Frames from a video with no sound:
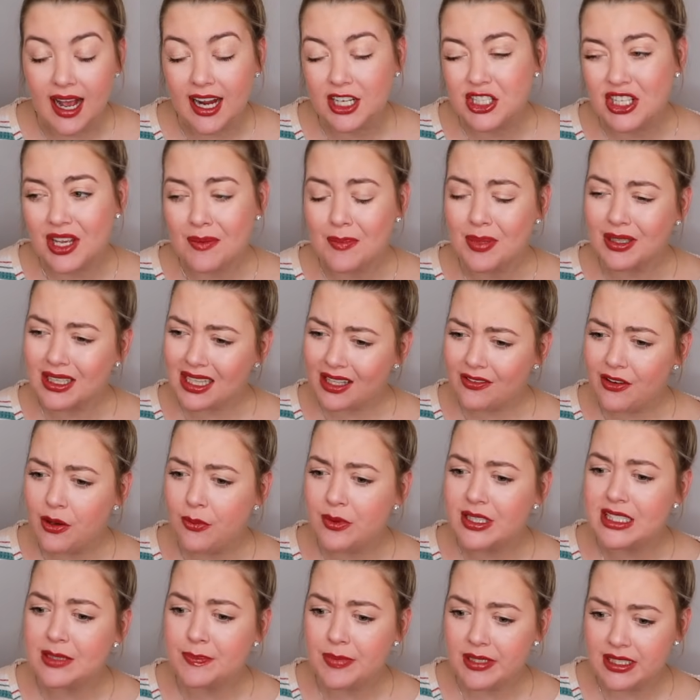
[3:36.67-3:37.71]
Actually, I believe he
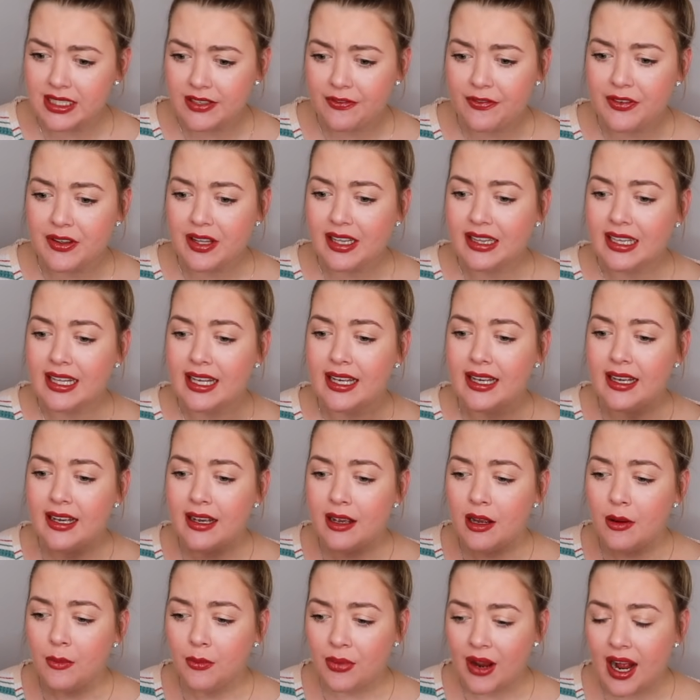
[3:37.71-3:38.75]
was specifically
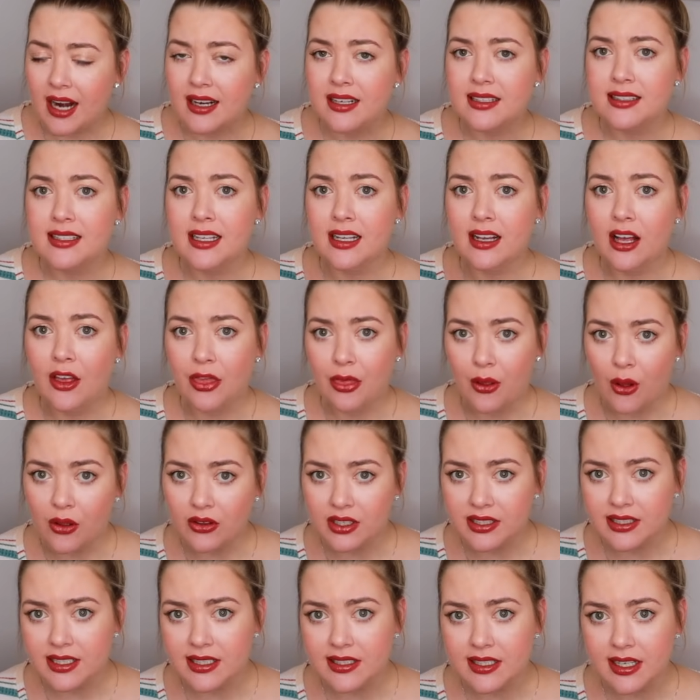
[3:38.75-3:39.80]
practicing
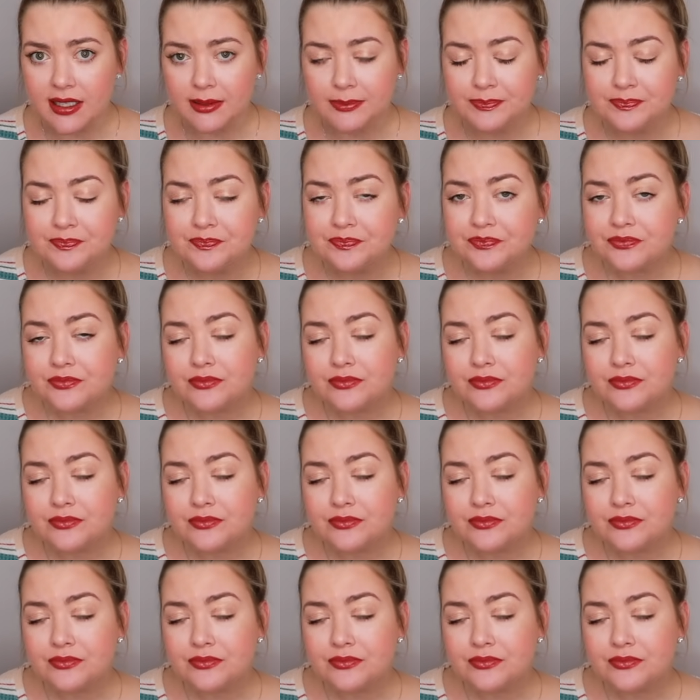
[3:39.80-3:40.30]
Catholicism.